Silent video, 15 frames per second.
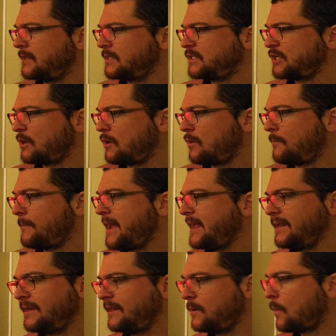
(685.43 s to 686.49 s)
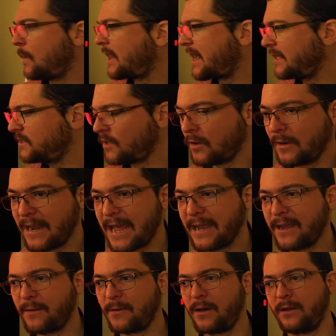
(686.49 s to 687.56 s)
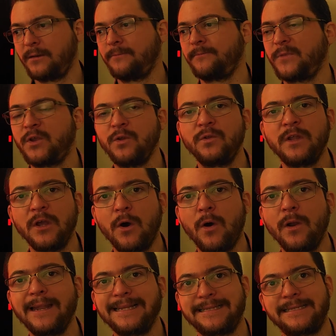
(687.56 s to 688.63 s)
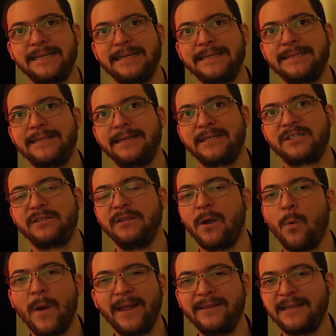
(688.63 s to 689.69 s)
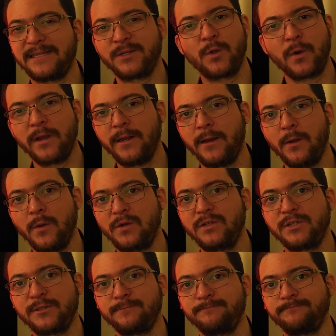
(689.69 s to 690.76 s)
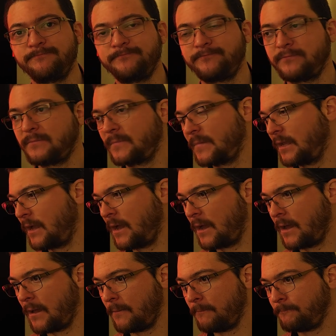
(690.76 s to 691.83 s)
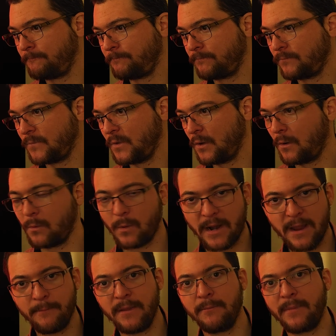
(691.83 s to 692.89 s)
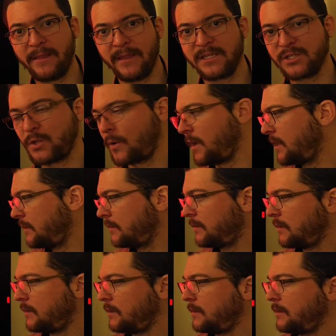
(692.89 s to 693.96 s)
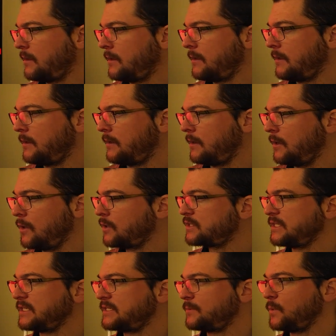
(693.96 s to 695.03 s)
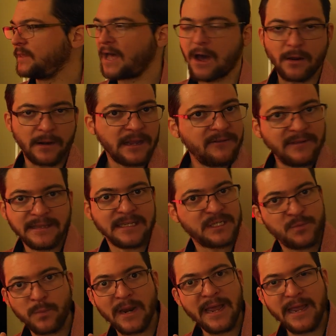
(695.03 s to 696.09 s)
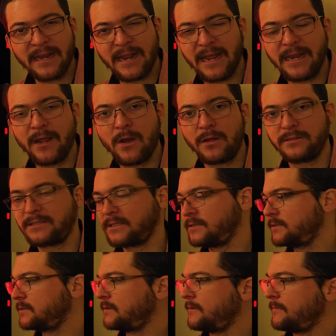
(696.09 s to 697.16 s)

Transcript: So mainly what I don't like about QD OLEDs is this, the way the screen looks. Um, you know, what I mean by the screen looks is without even displaying any content